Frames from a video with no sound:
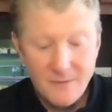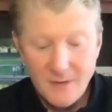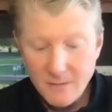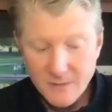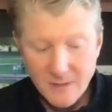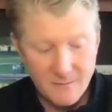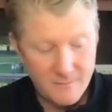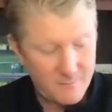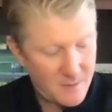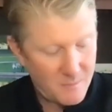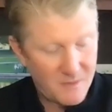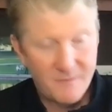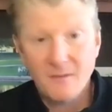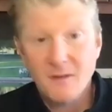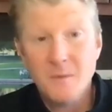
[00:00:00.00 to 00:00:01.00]
I think it was like
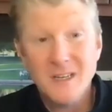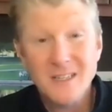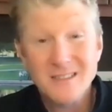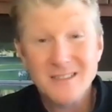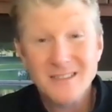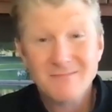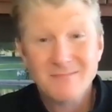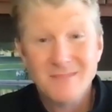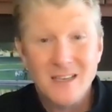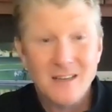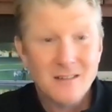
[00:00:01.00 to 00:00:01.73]
maybe $50. I don't know.